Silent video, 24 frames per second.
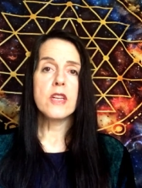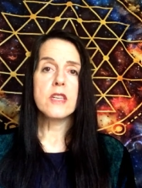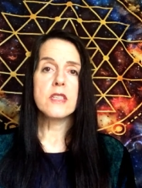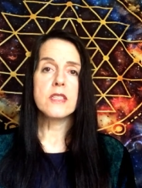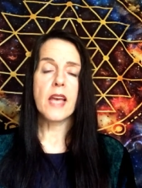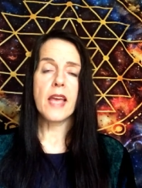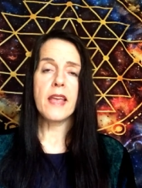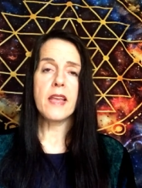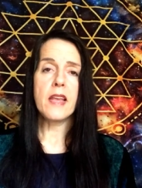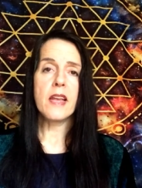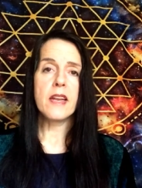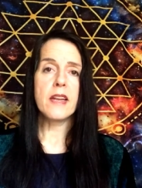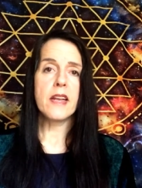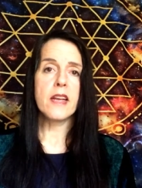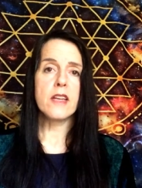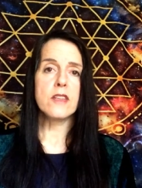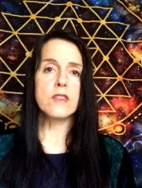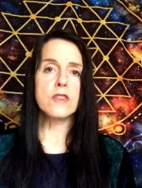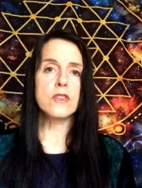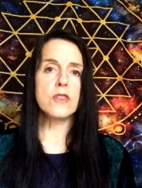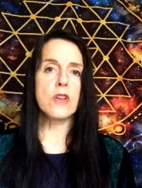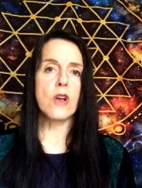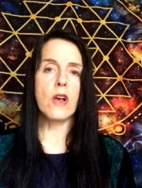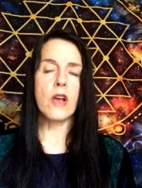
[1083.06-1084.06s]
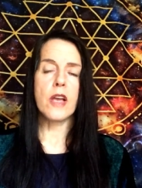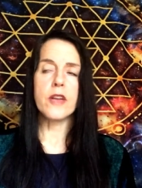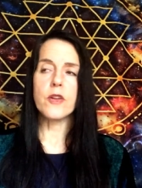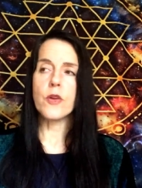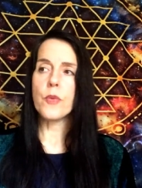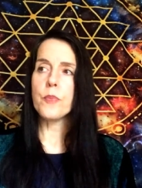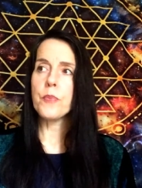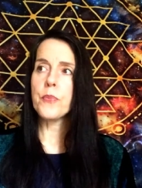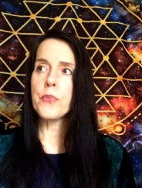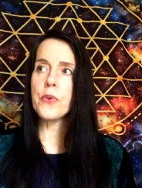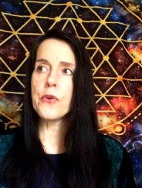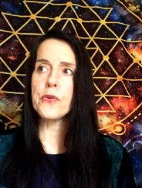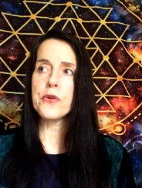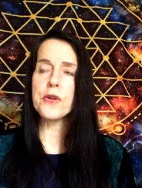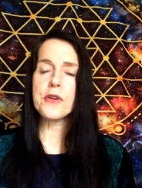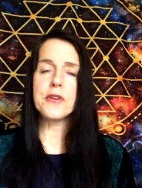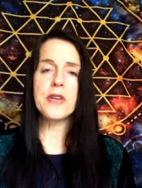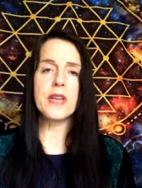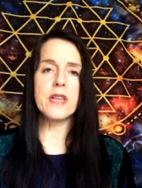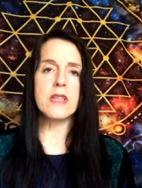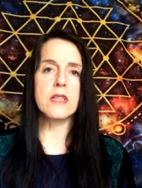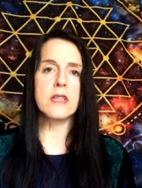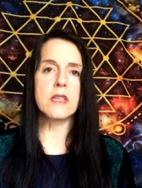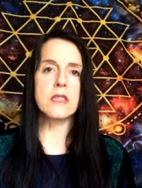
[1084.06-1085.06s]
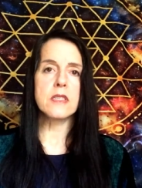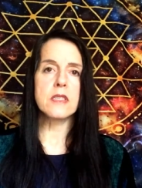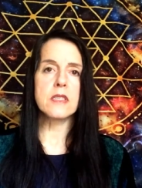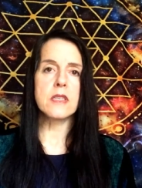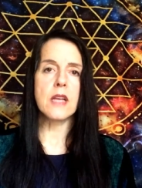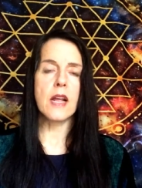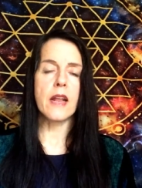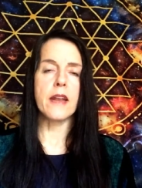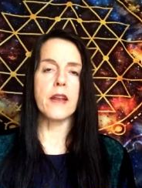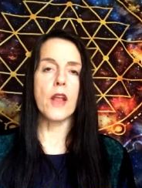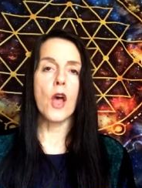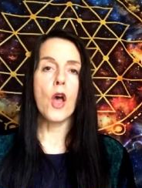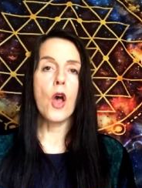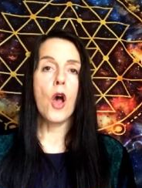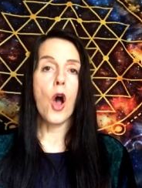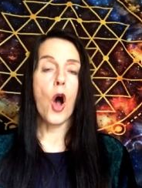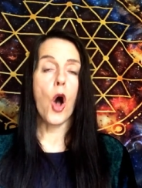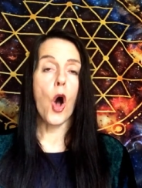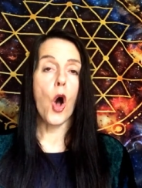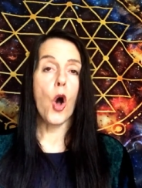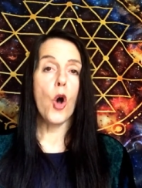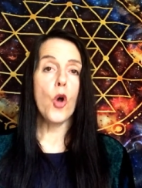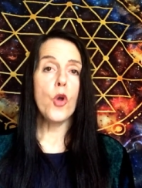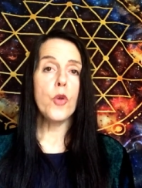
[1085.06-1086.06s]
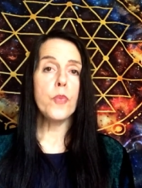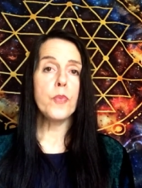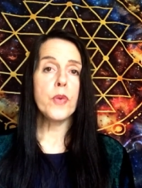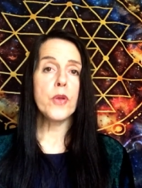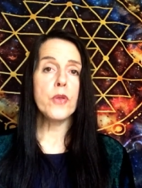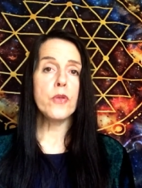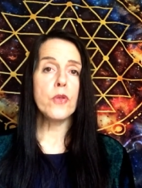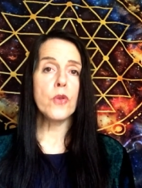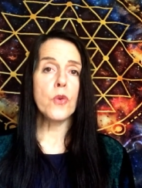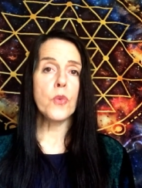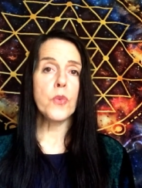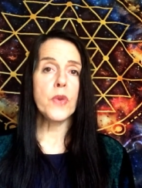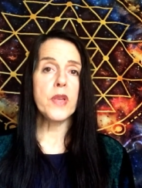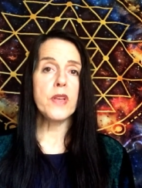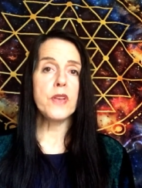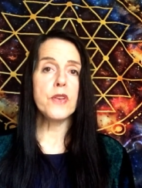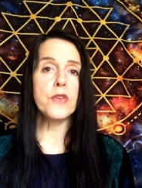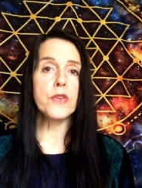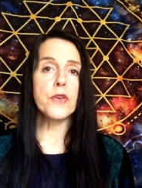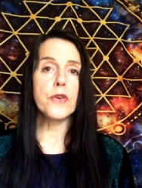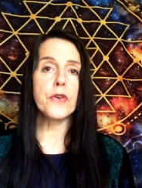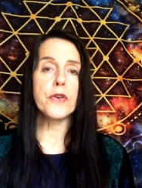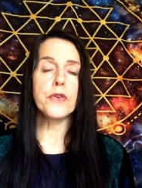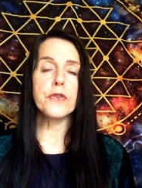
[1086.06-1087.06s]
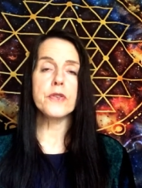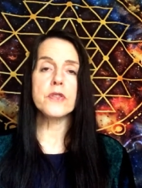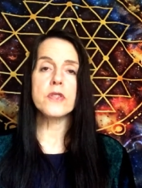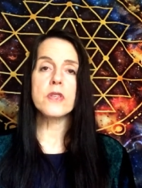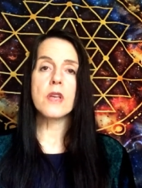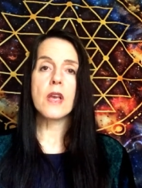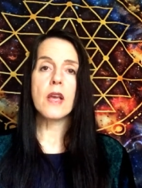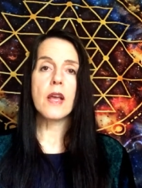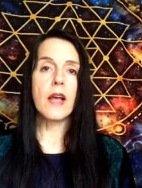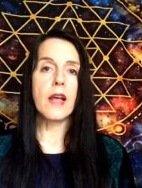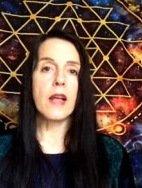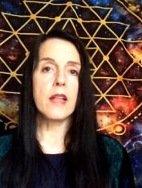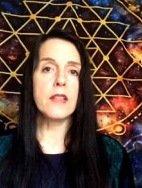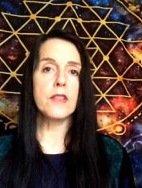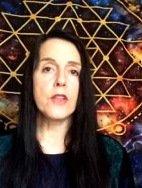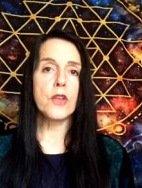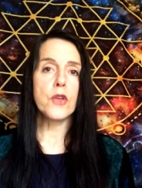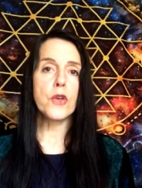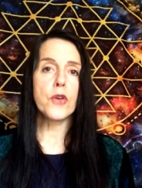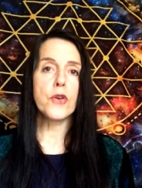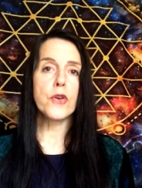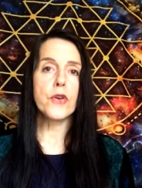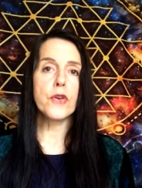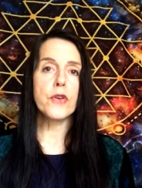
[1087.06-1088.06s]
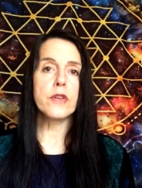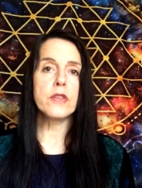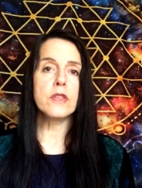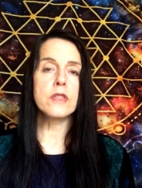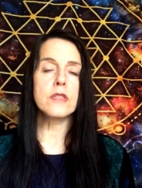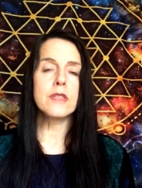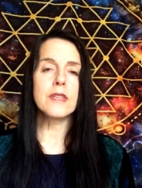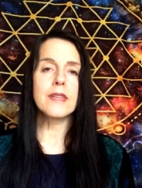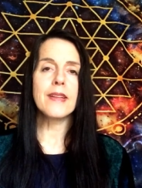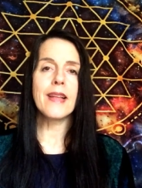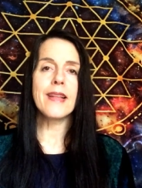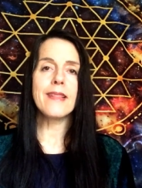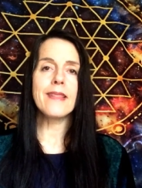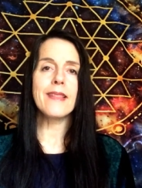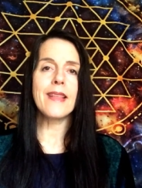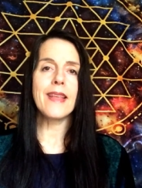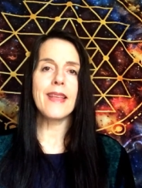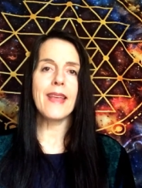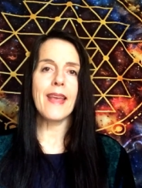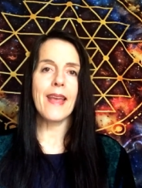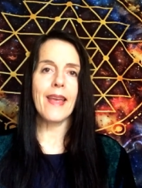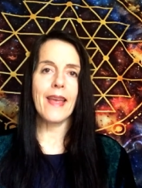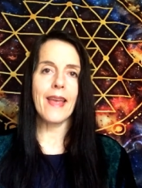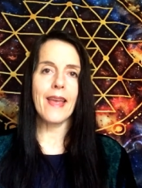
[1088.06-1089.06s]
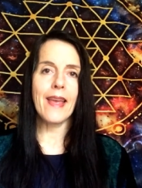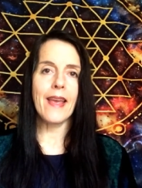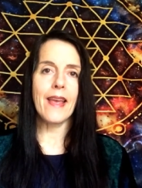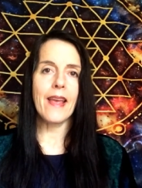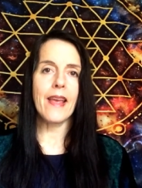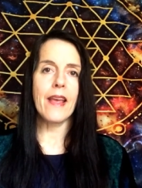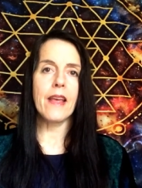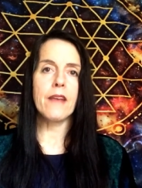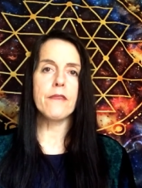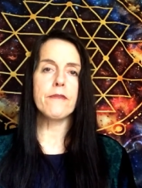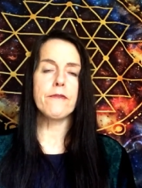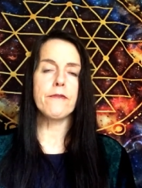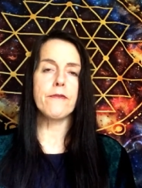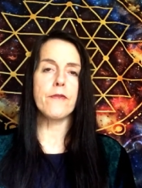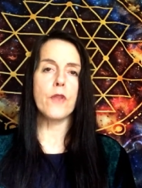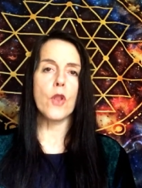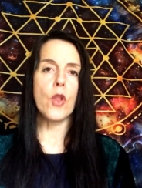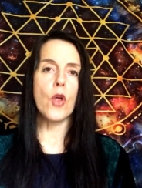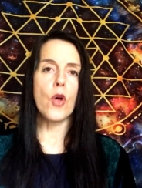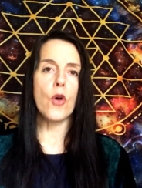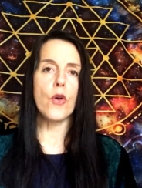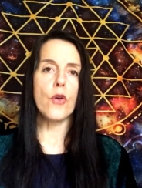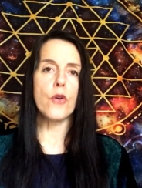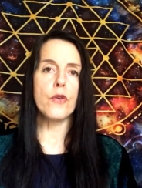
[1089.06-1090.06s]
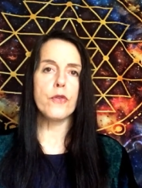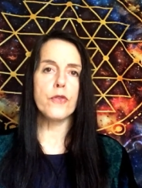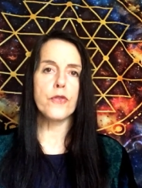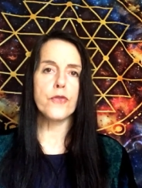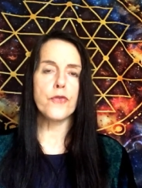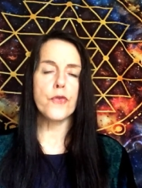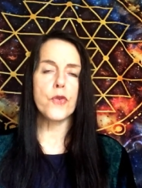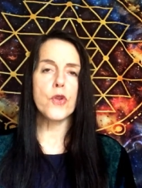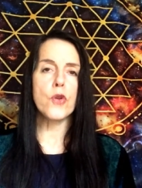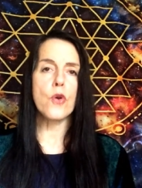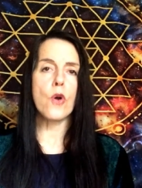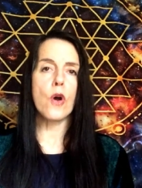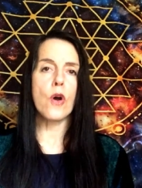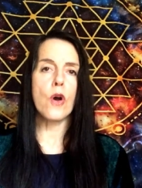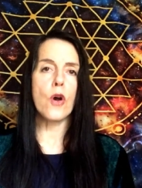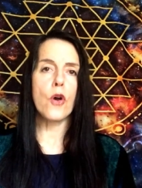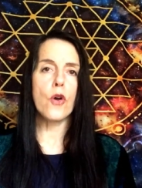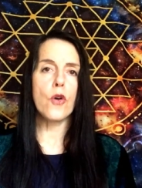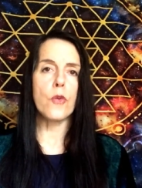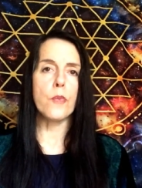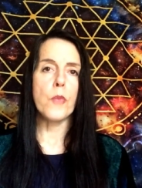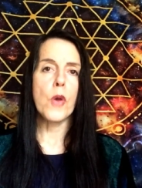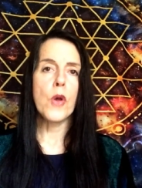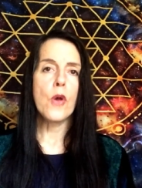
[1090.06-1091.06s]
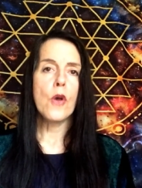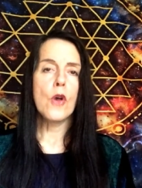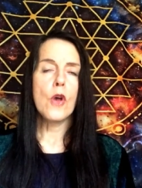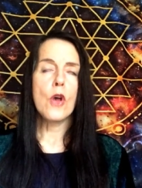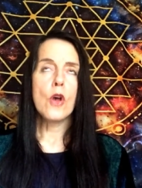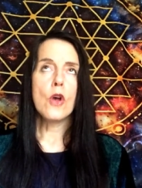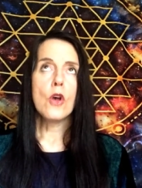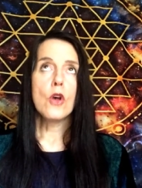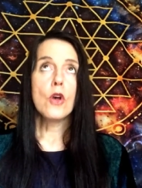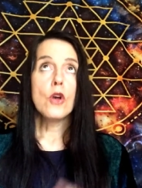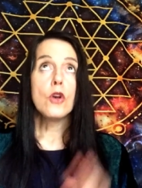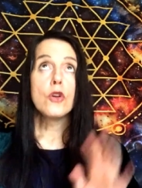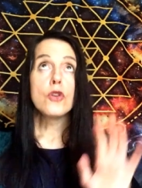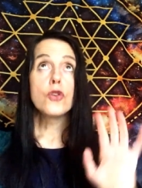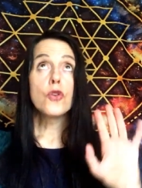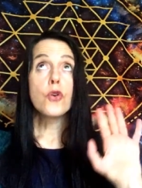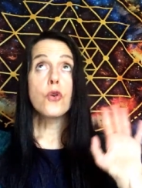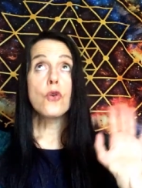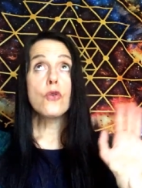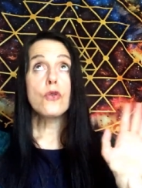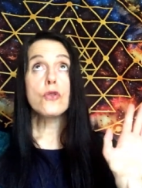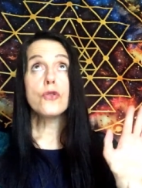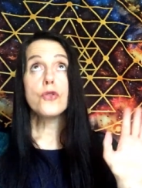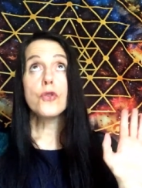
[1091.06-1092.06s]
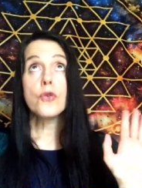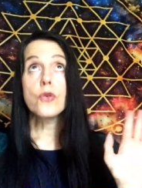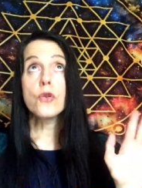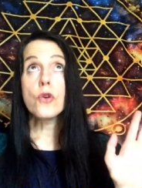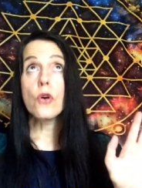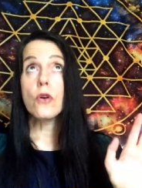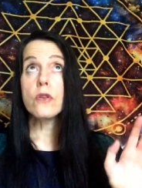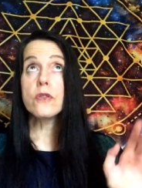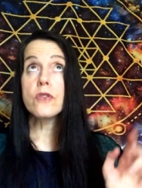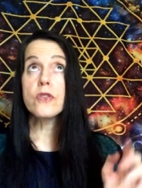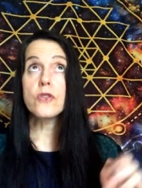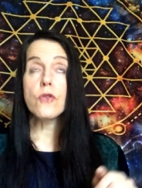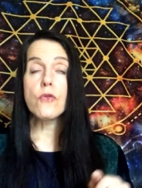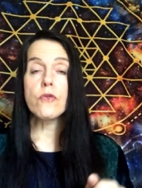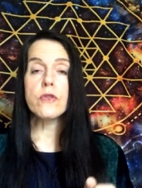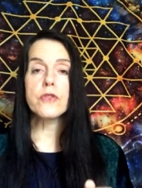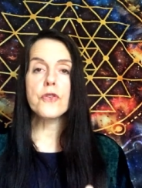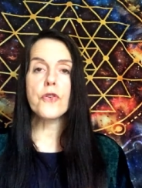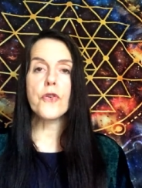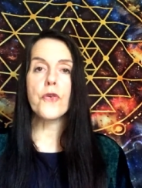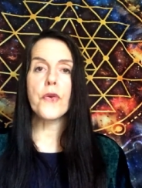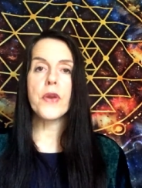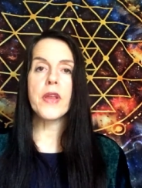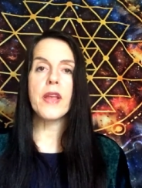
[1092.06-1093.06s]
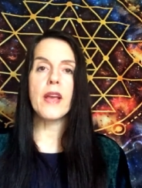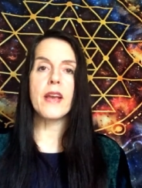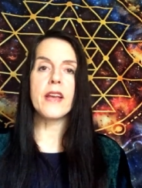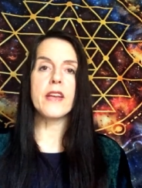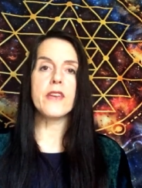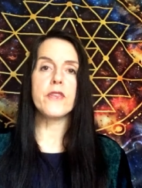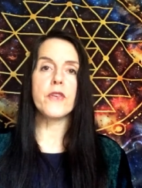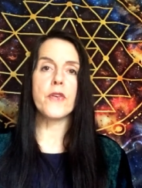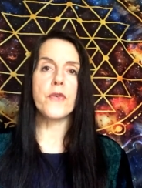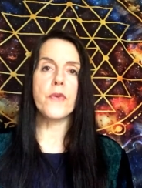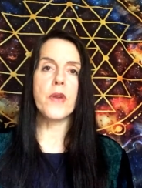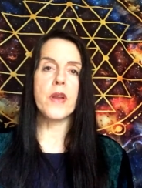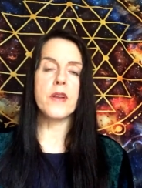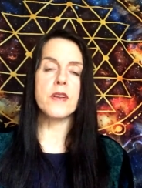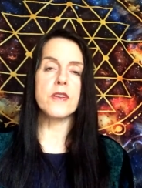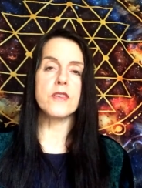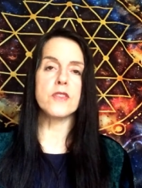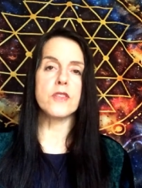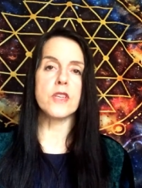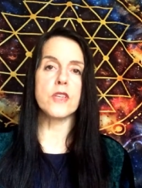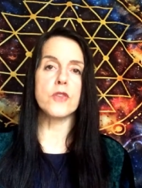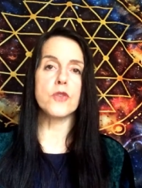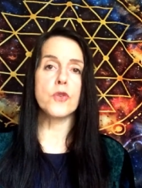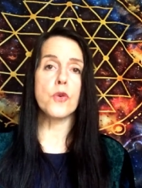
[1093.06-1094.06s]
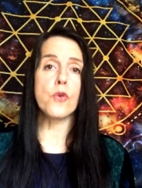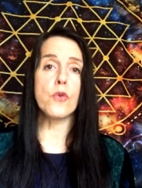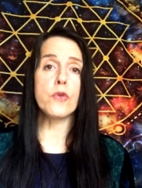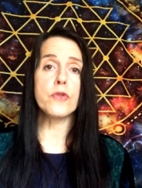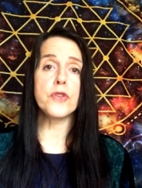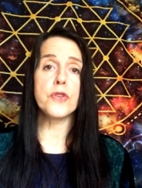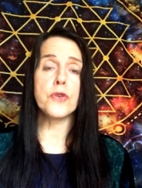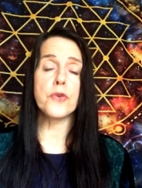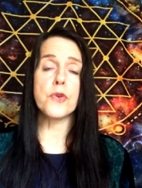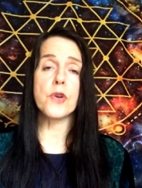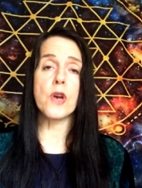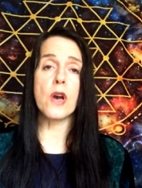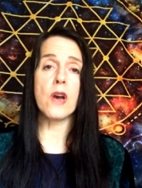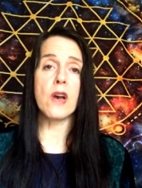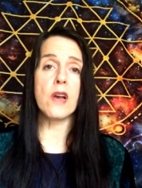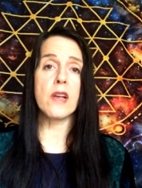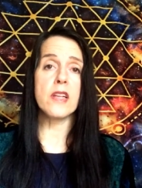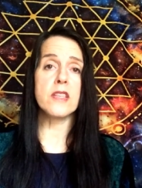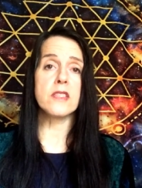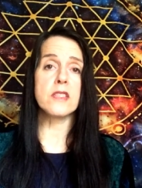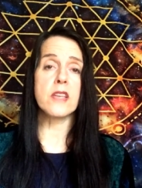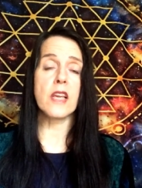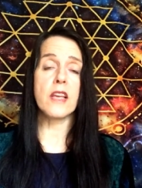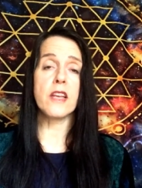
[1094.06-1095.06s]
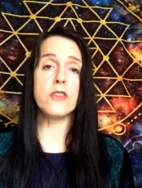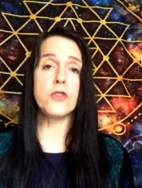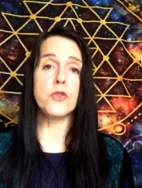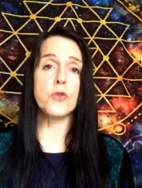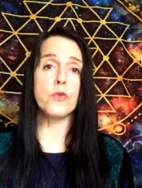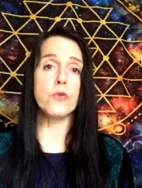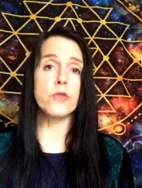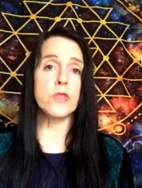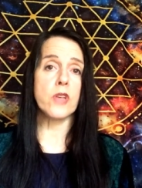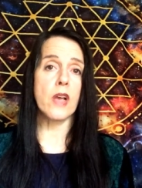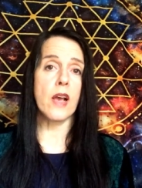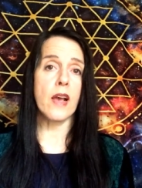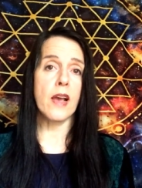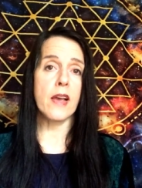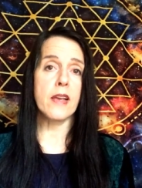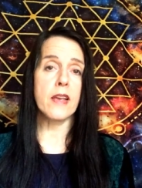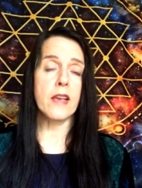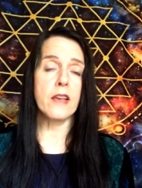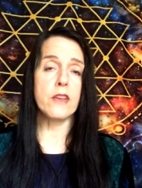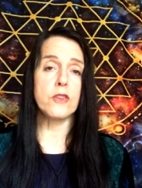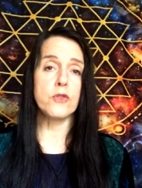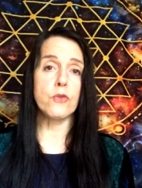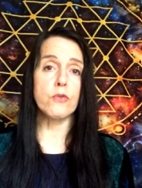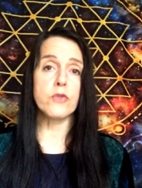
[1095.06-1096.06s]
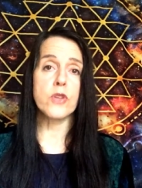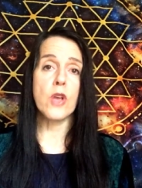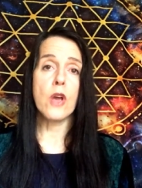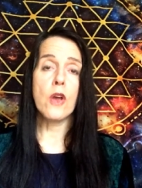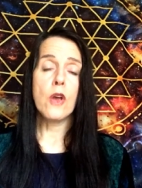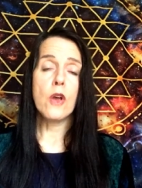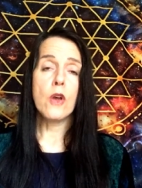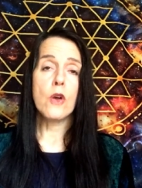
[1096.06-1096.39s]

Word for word: take it outside, put it in the sun, open the windows and the curtains, let the air flow through your home. Talk to God source creator energy, talk to your guides, angels, archangels,